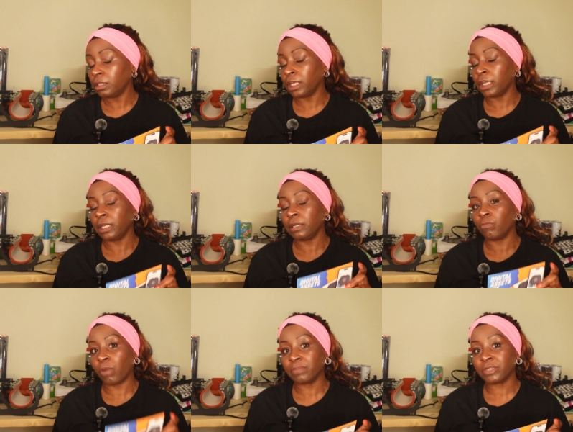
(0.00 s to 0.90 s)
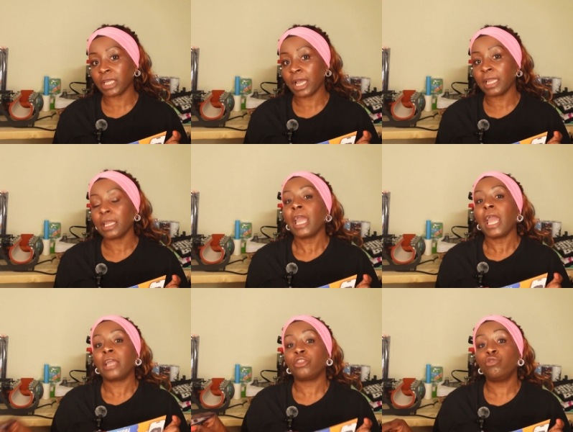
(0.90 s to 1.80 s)
website,
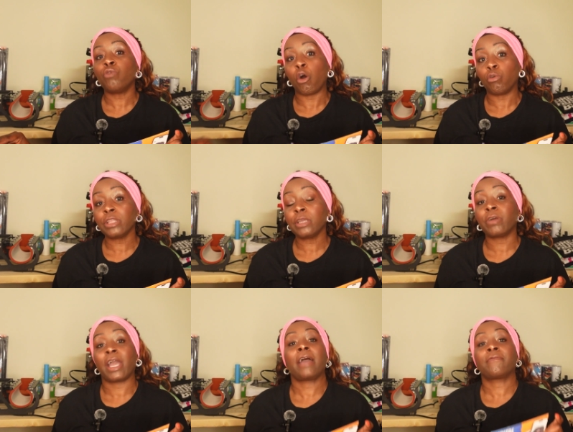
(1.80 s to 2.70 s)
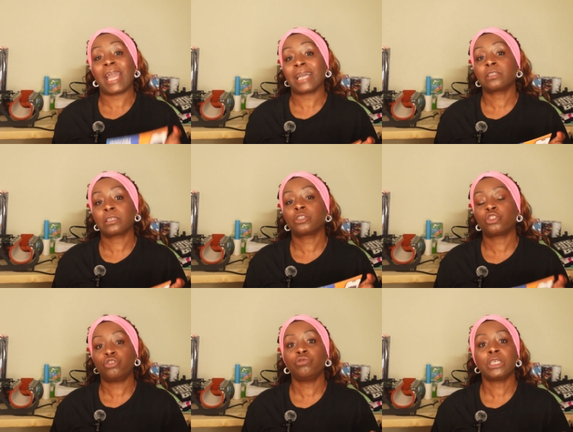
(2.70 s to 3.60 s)
and you only will have
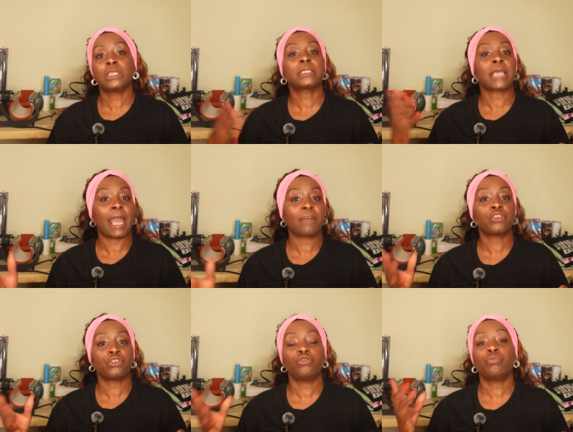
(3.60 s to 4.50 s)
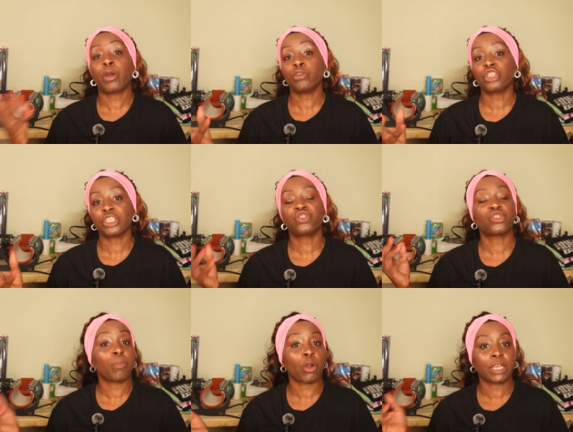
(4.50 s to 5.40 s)
access to this after you purchase
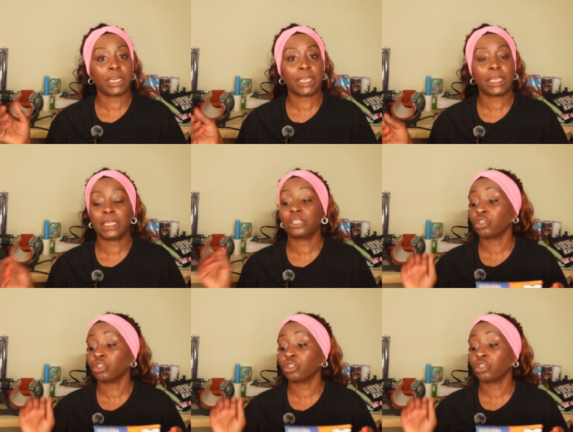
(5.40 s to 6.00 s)
the marketing kit.